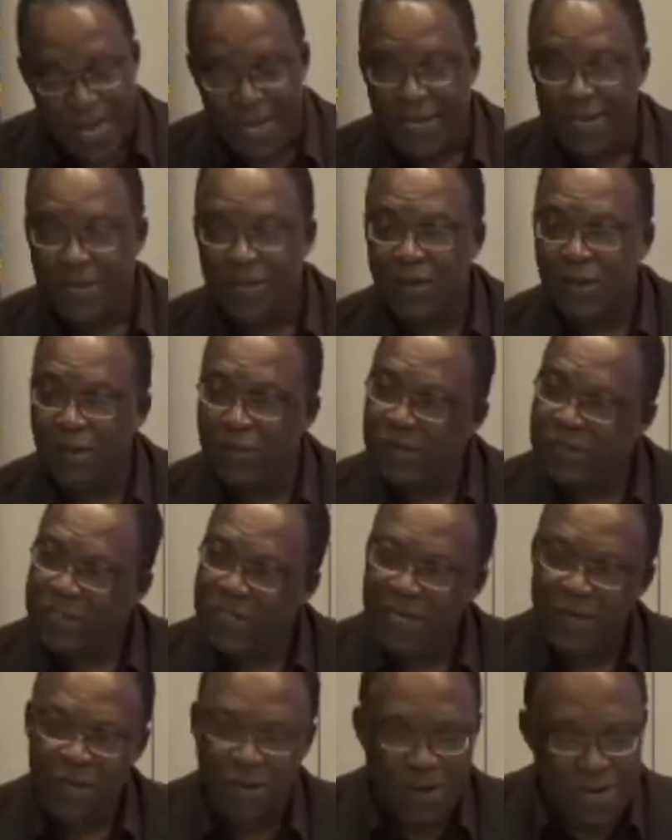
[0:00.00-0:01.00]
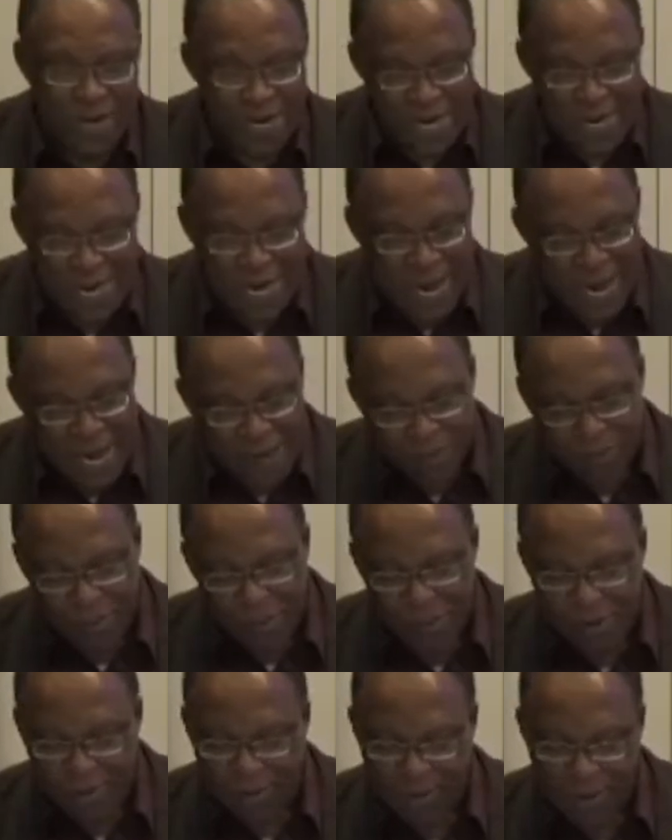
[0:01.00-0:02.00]
It's obviously not an account
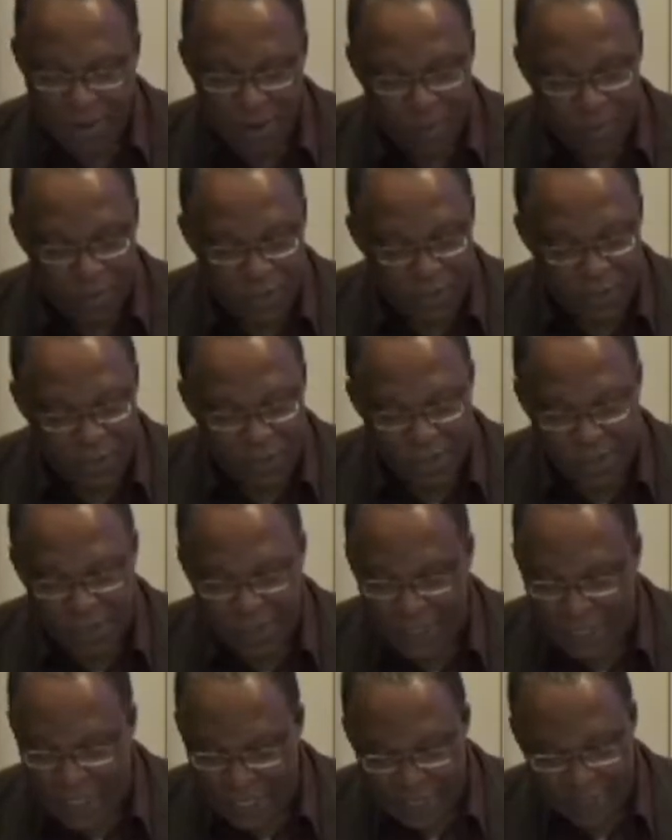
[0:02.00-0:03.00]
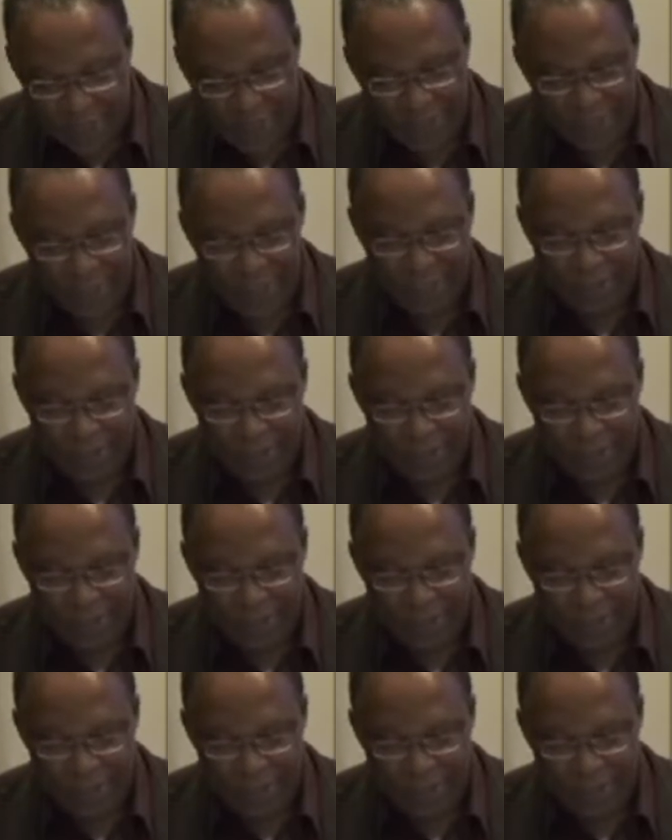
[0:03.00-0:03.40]
of compositional genesis.